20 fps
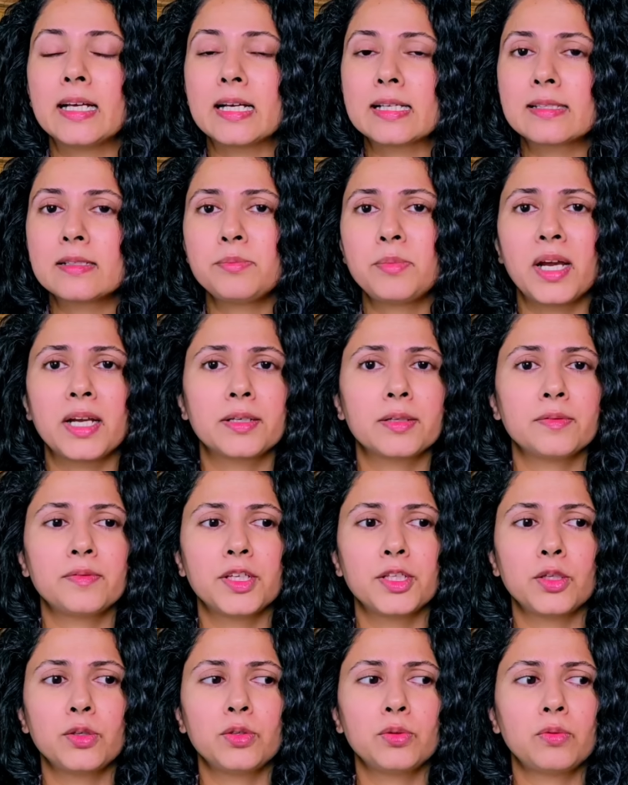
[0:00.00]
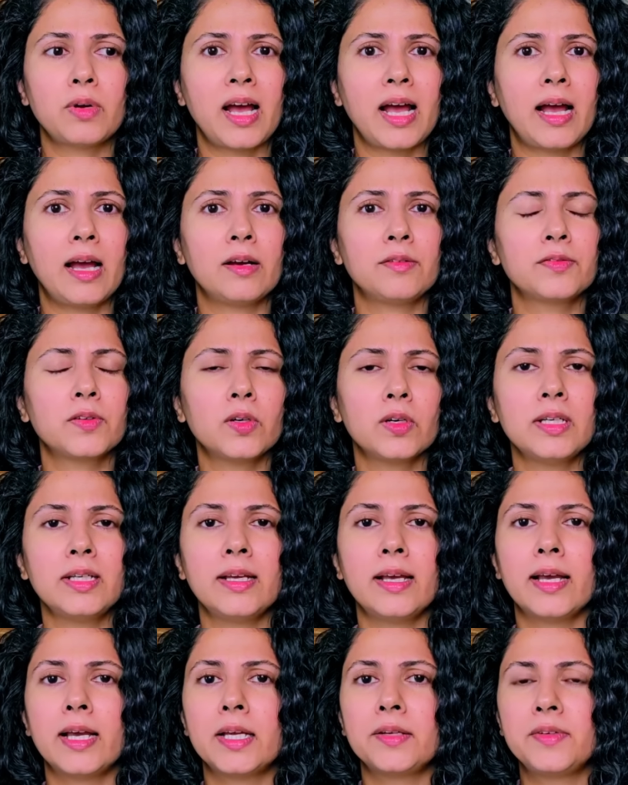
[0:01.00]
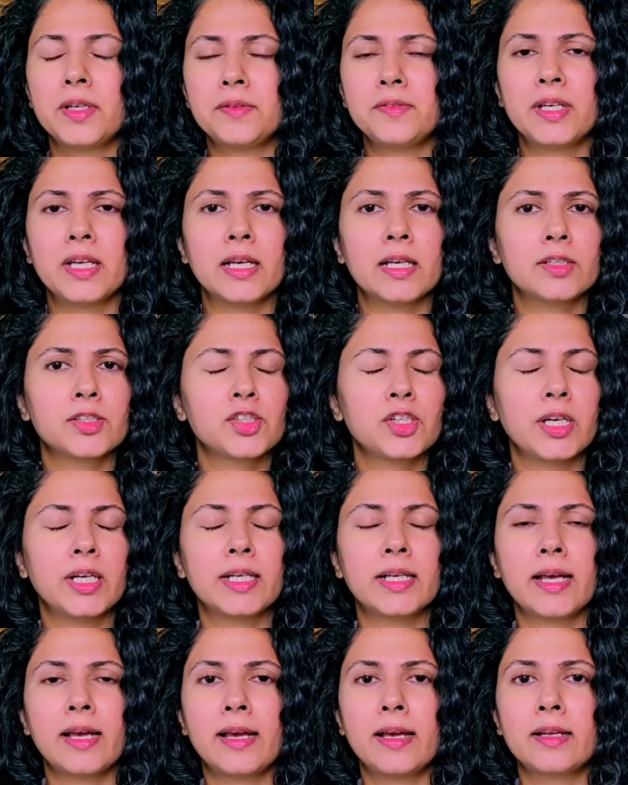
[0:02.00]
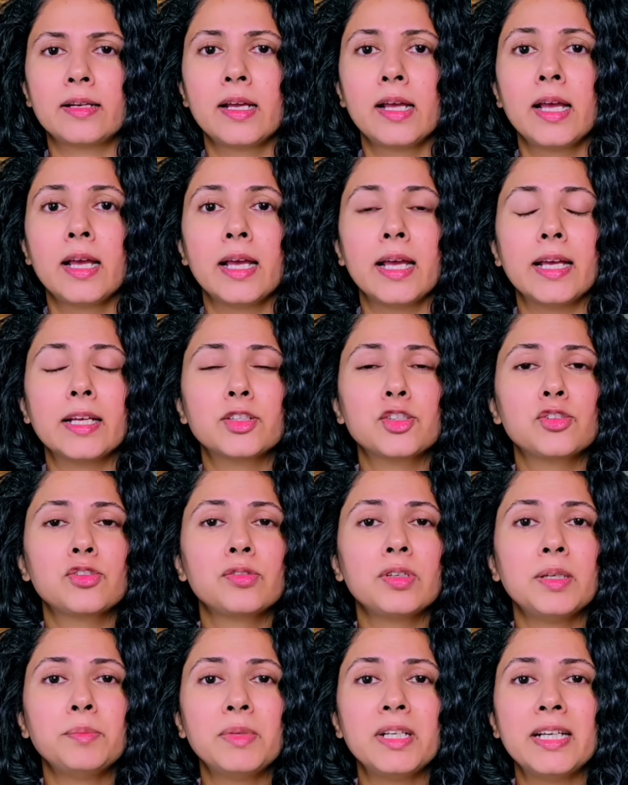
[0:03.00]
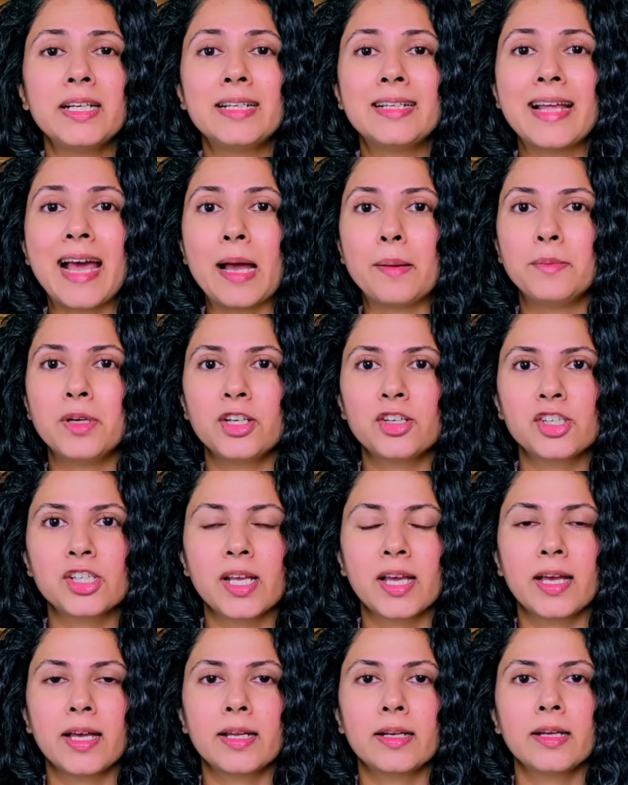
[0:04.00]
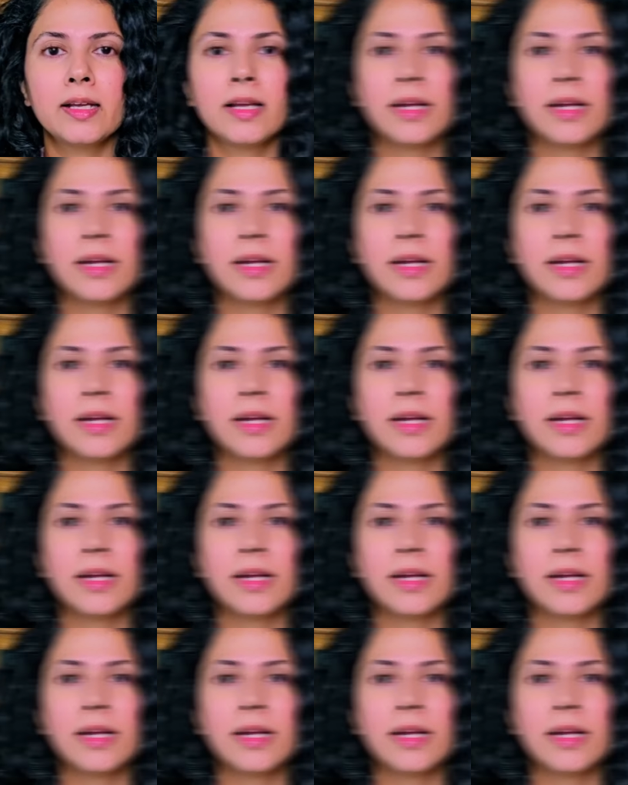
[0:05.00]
doesn't matter whether you have curly hair, wavy hair, straight hair, extremely damaged hair,